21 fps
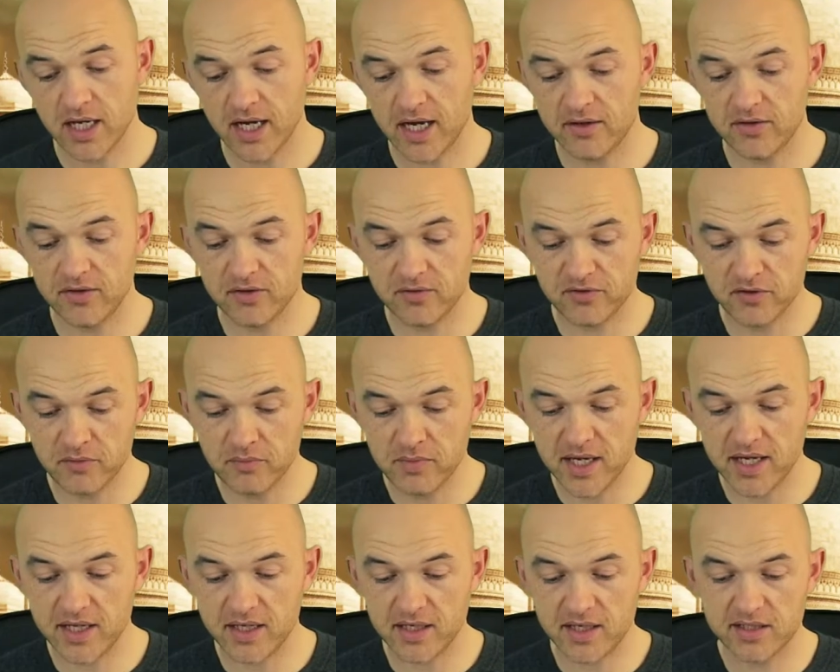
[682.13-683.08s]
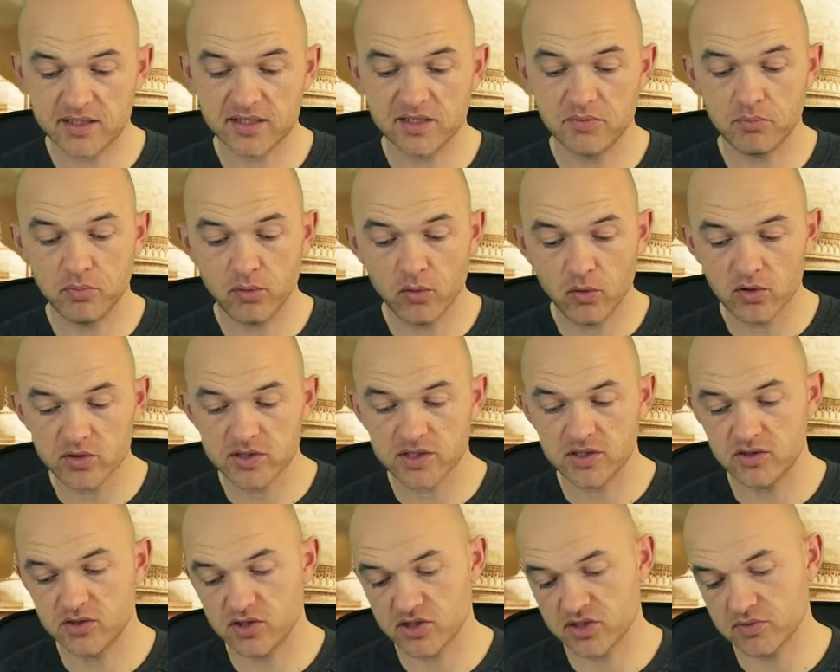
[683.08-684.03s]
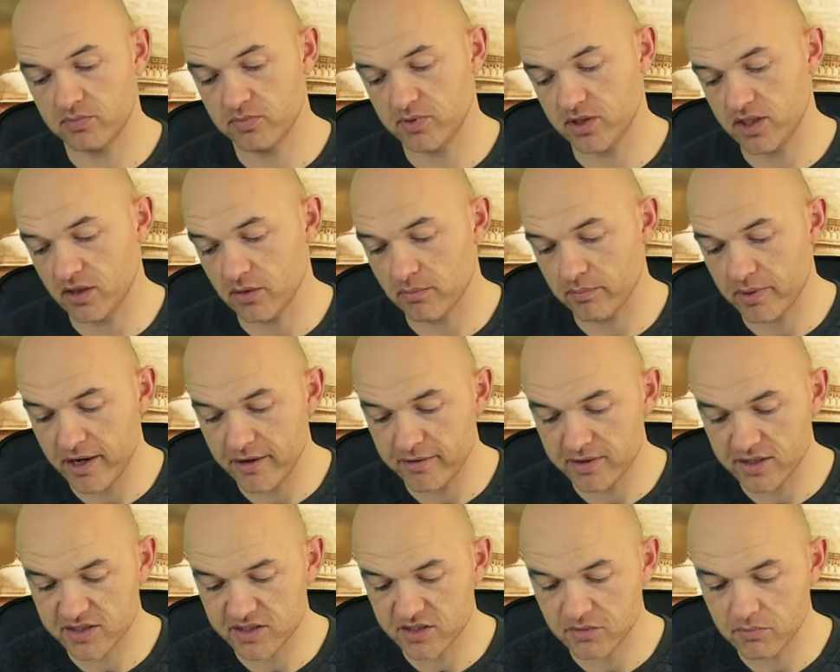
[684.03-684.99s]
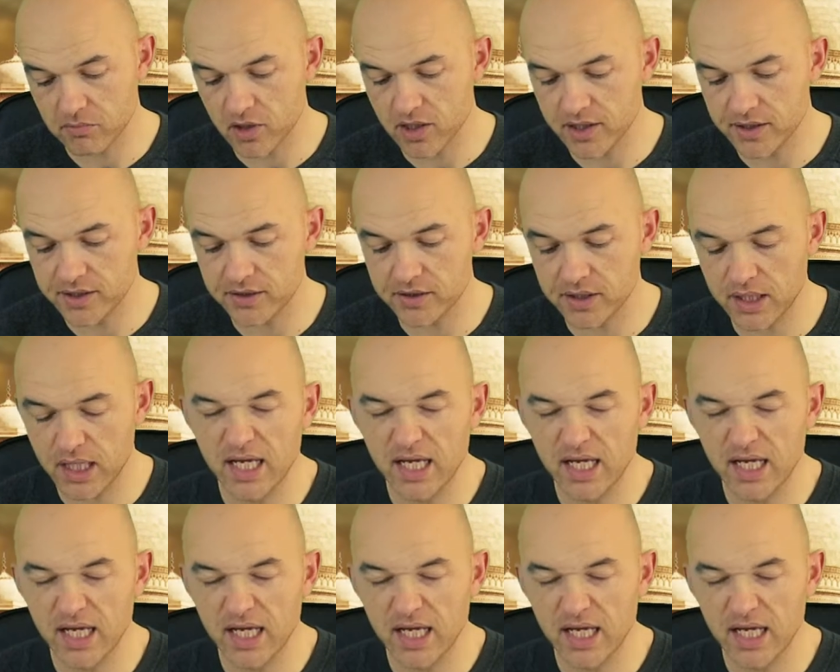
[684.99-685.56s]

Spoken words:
And for me, it's important just, bearing this in mind.